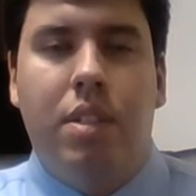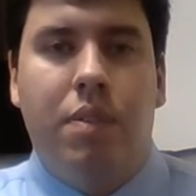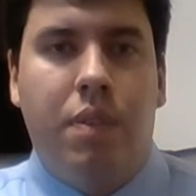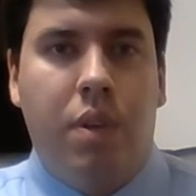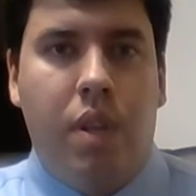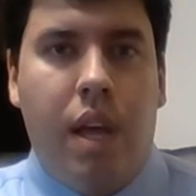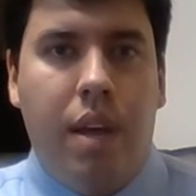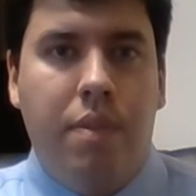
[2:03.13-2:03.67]
of
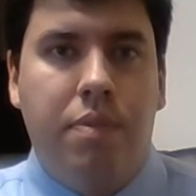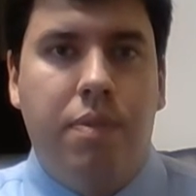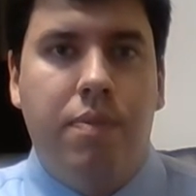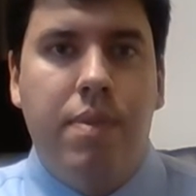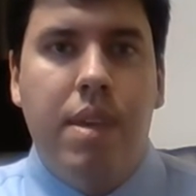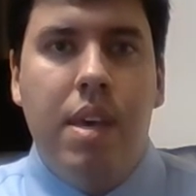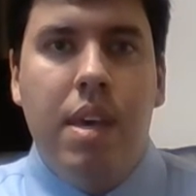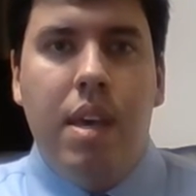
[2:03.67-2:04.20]
your life.
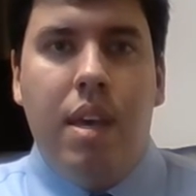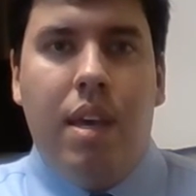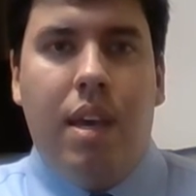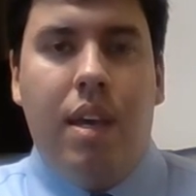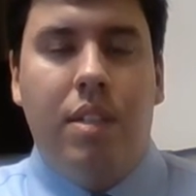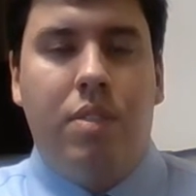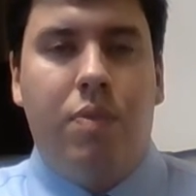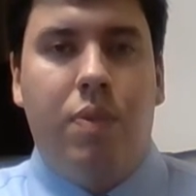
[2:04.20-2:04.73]

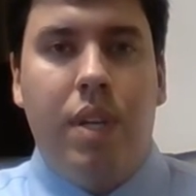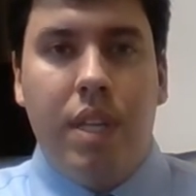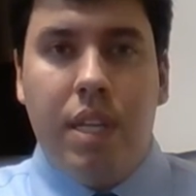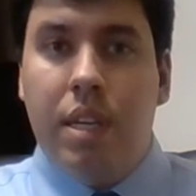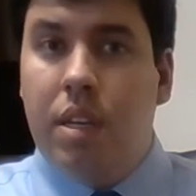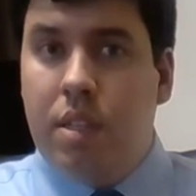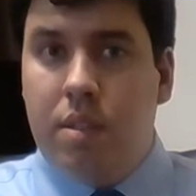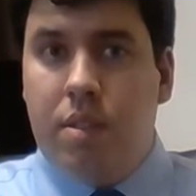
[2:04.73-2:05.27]
It's
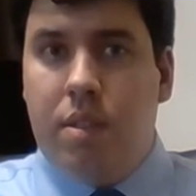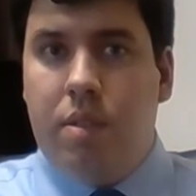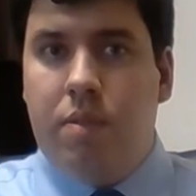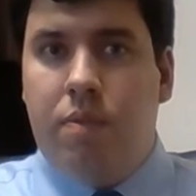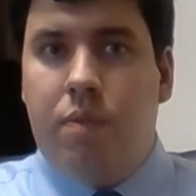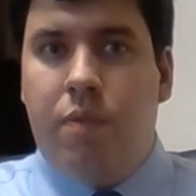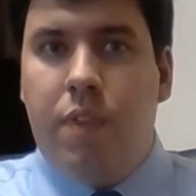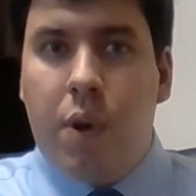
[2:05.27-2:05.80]
really
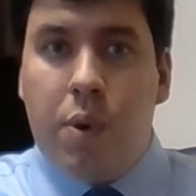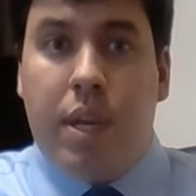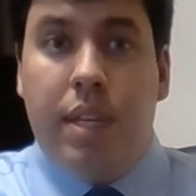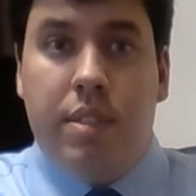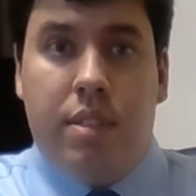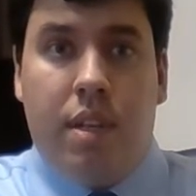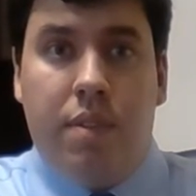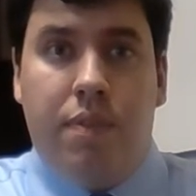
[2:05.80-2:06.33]

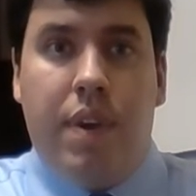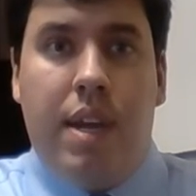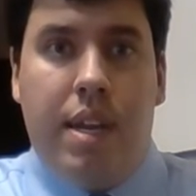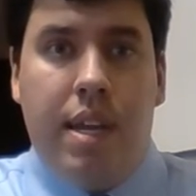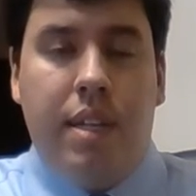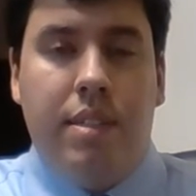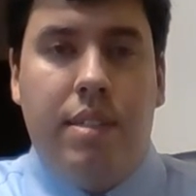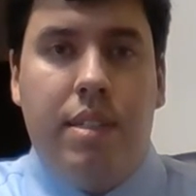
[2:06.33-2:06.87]
focused on
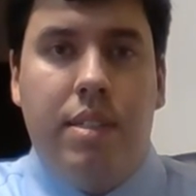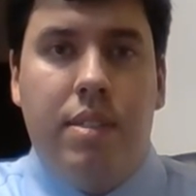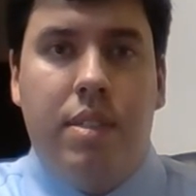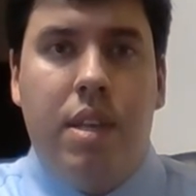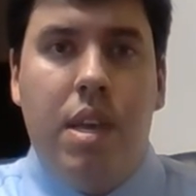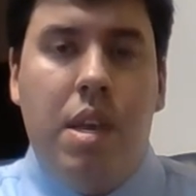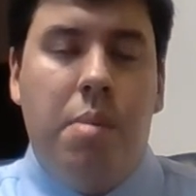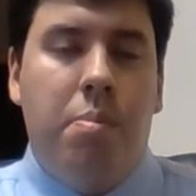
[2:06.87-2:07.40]
finances,
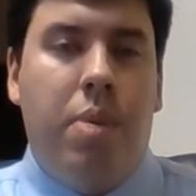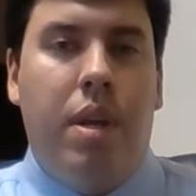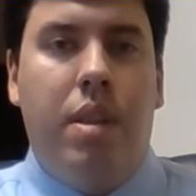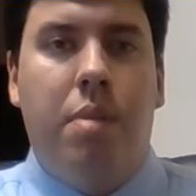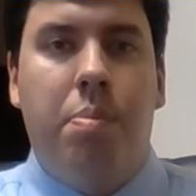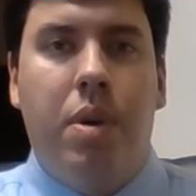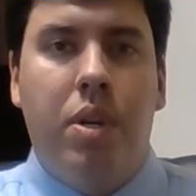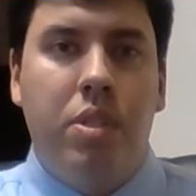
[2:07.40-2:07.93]
but
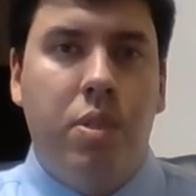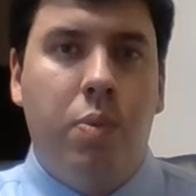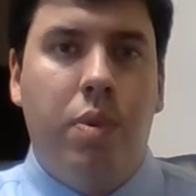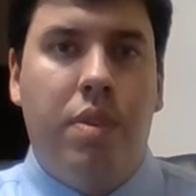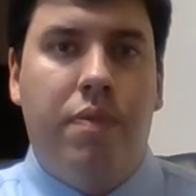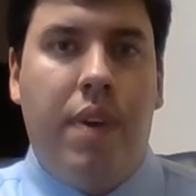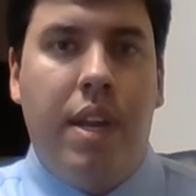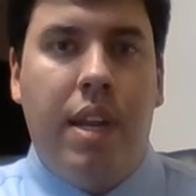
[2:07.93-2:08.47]
the person
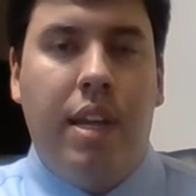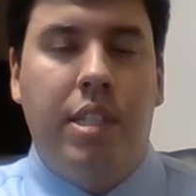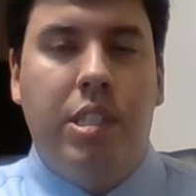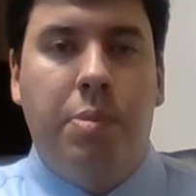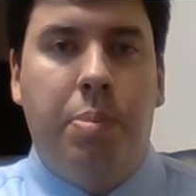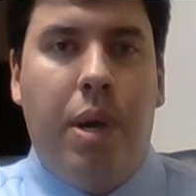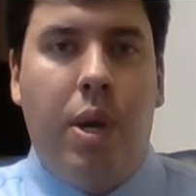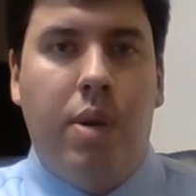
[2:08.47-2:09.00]
with
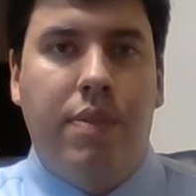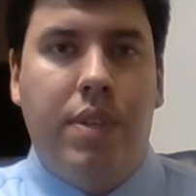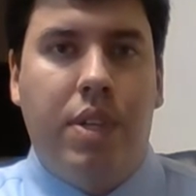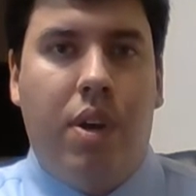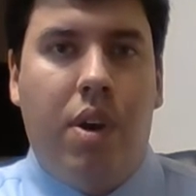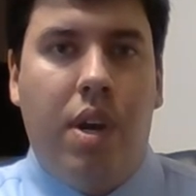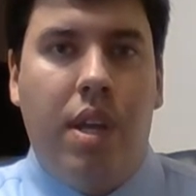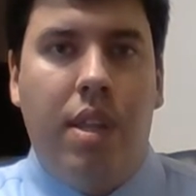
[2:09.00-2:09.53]
financial power of
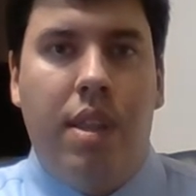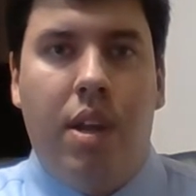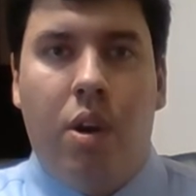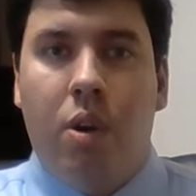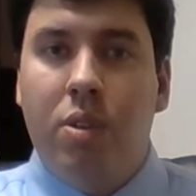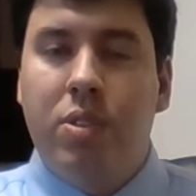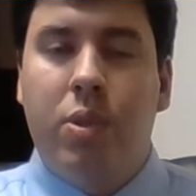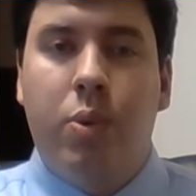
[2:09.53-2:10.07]
attorney, they're
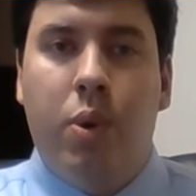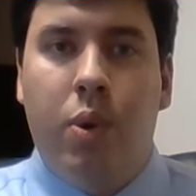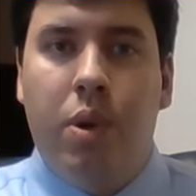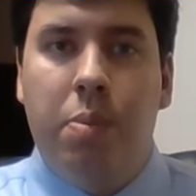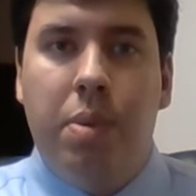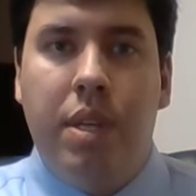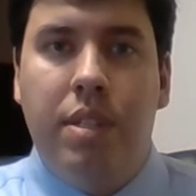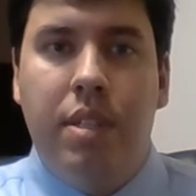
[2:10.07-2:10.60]
also going
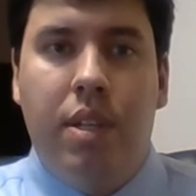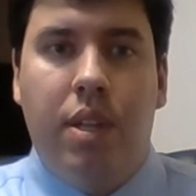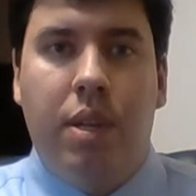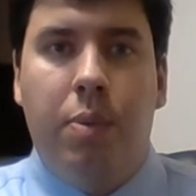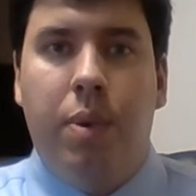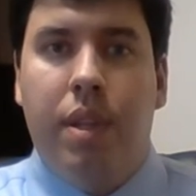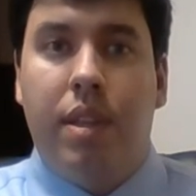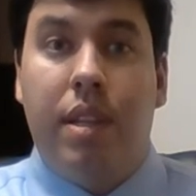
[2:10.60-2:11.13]
to be
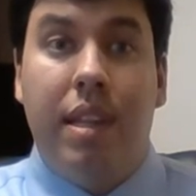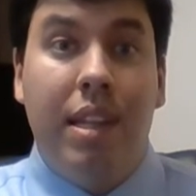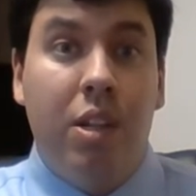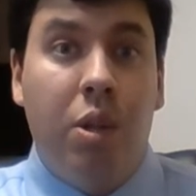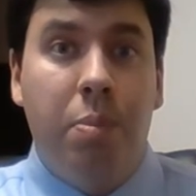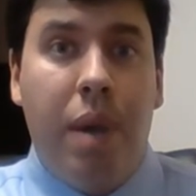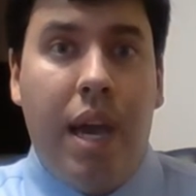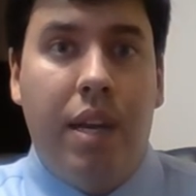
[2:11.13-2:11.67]
dealing with
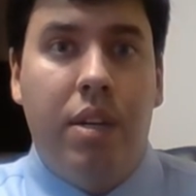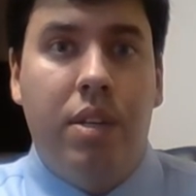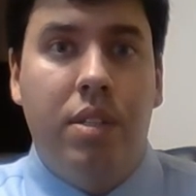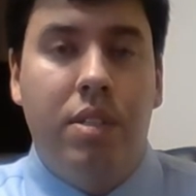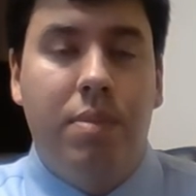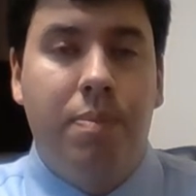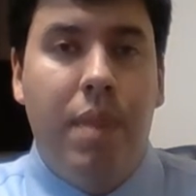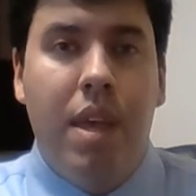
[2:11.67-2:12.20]
legal
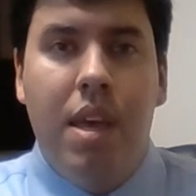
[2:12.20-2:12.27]
matters.